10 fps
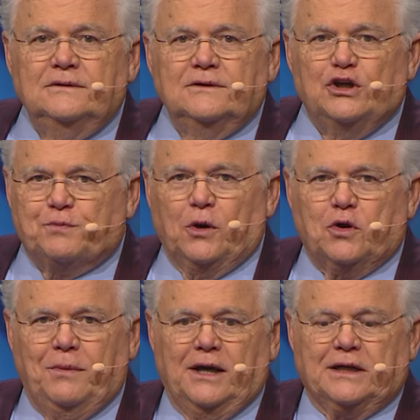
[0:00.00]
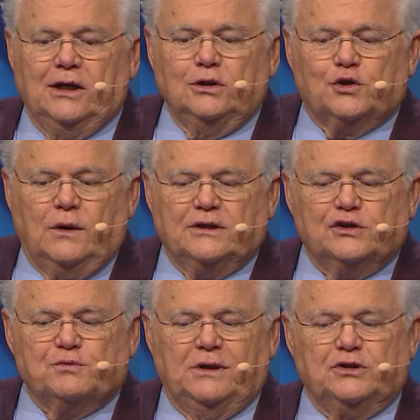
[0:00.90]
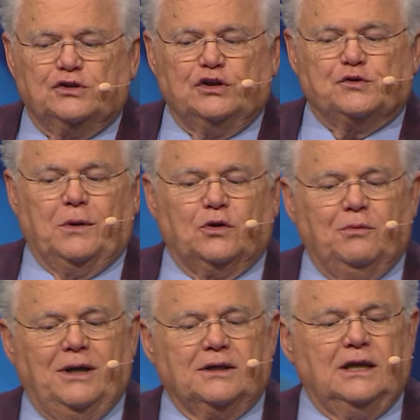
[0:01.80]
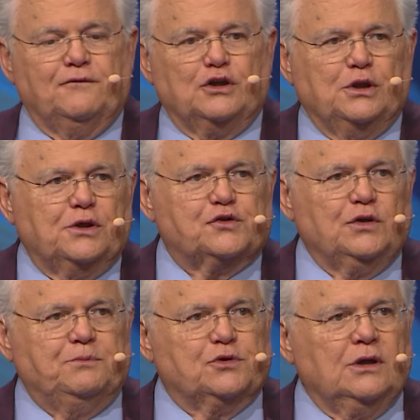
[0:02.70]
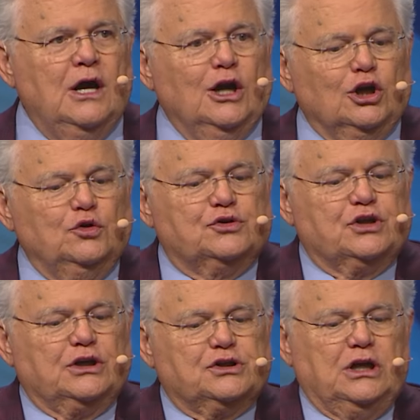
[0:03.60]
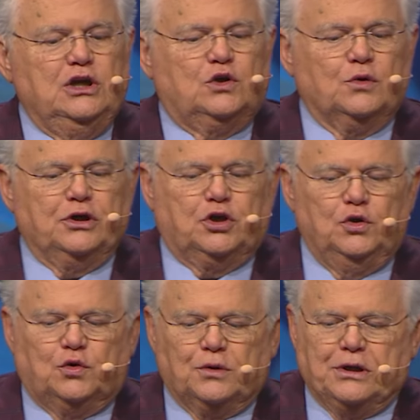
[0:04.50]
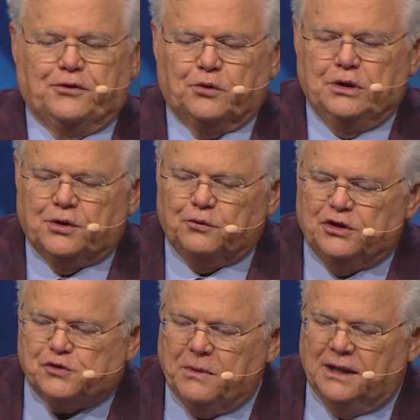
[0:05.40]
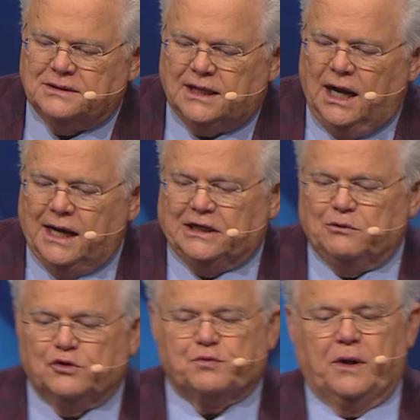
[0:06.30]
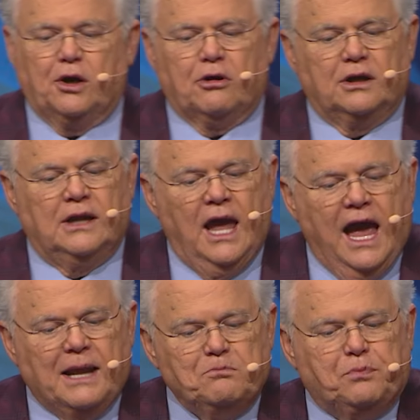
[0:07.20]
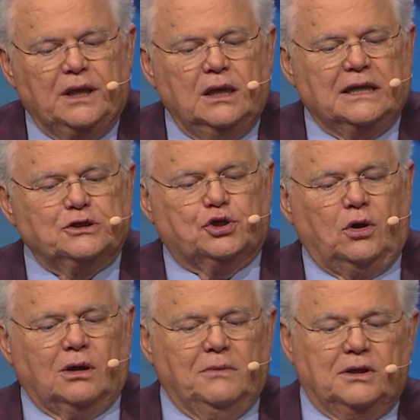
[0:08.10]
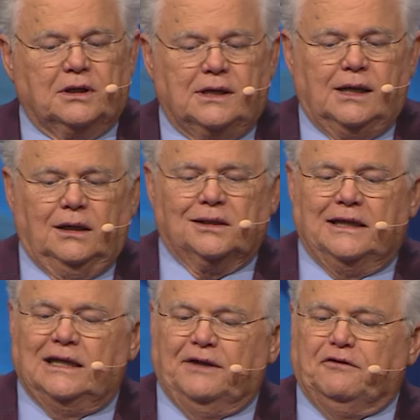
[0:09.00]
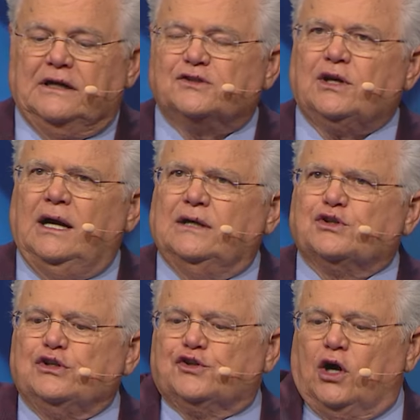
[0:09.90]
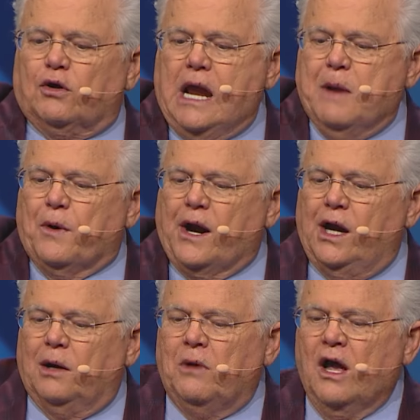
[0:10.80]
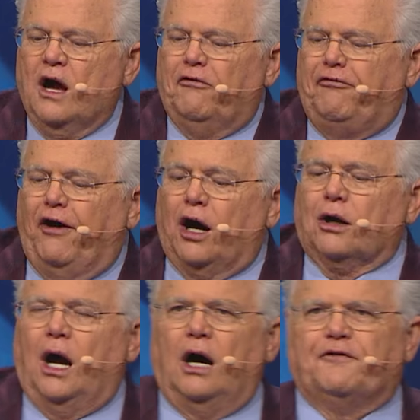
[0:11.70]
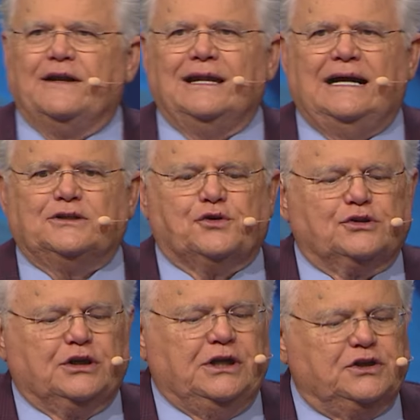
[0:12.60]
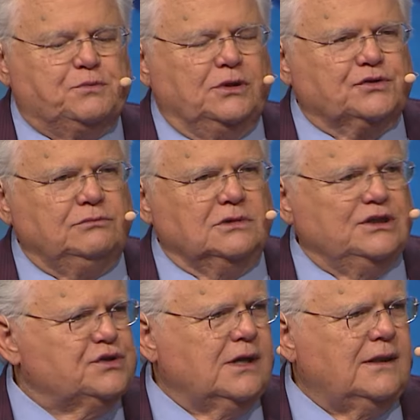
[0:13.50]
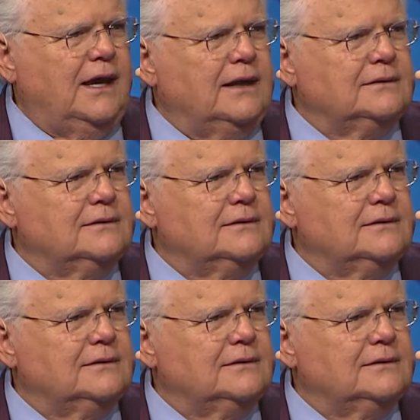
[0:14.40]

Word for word: He spoke about hell twice as much as he spoke about heaven in the scripture. Luke 16, 22, 23, the rich man died and was buried. And being in torment in hell, he lifted his eyes and saw Abraham afar off and Lazarus in his bosom. Listen to that.